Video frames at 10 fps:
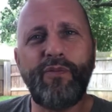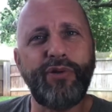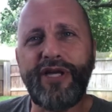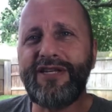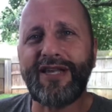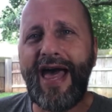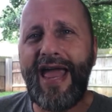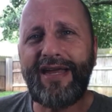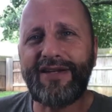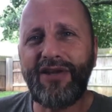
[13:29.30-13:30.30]
Please
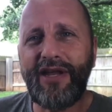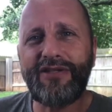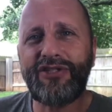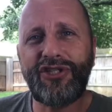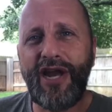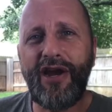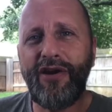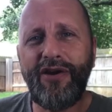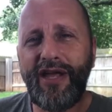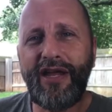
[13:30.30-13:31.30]
like and share